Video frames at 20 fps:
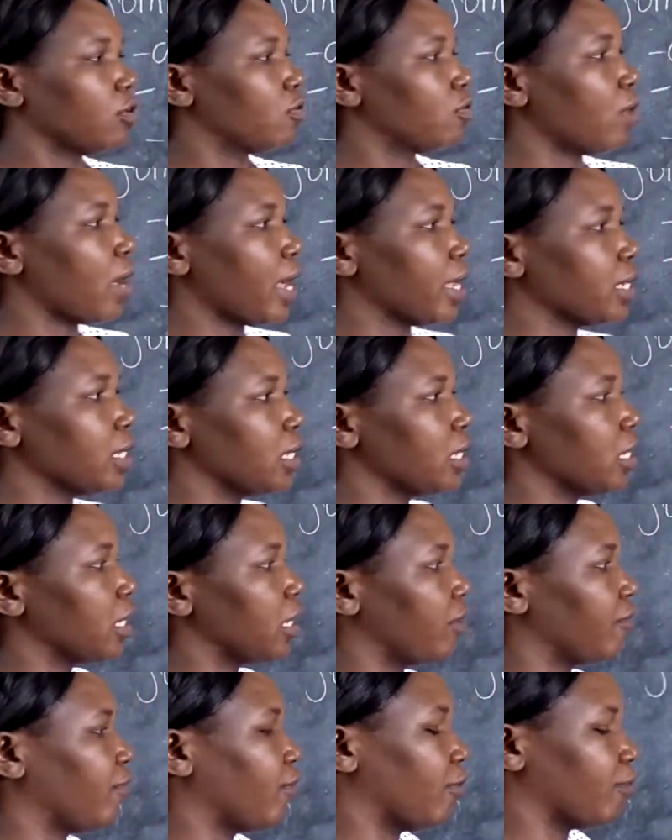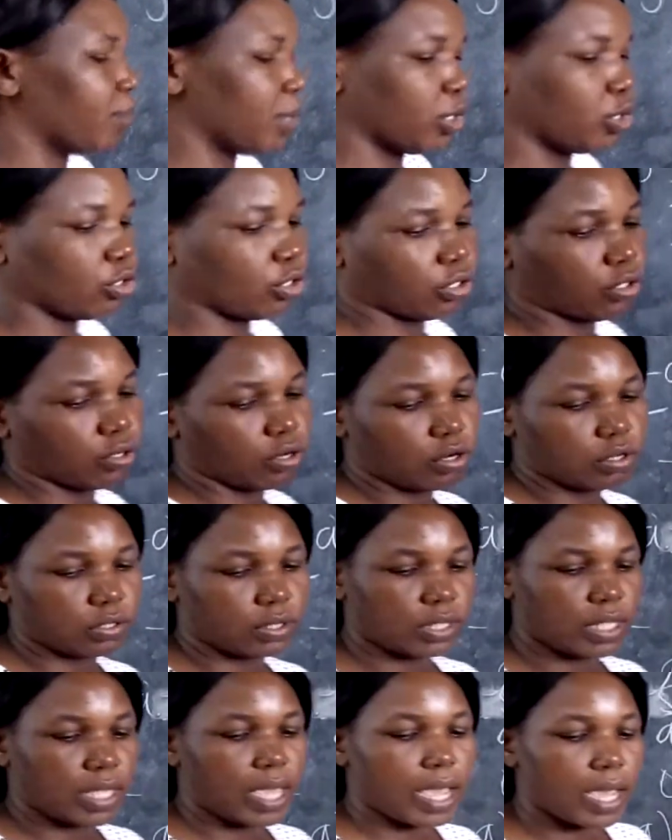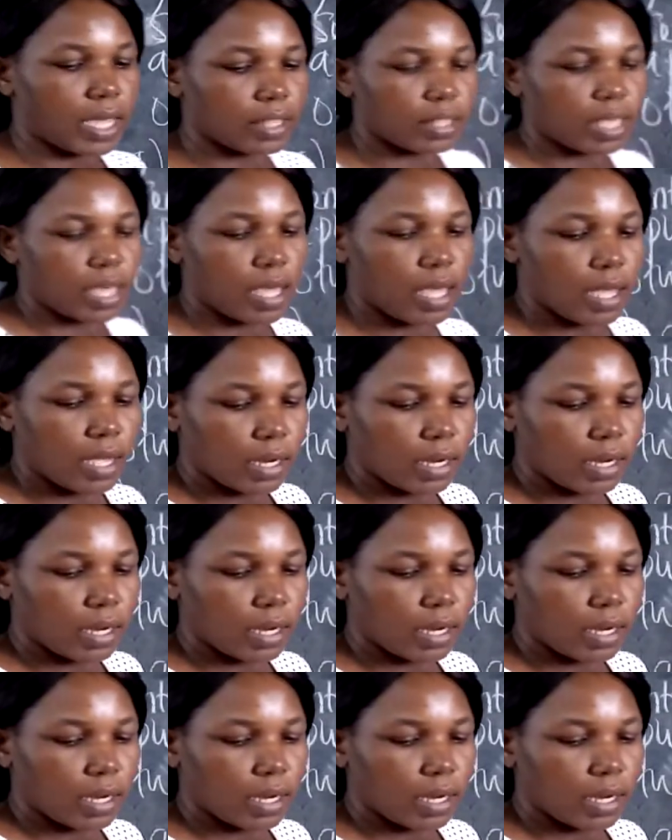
You adding information on the other.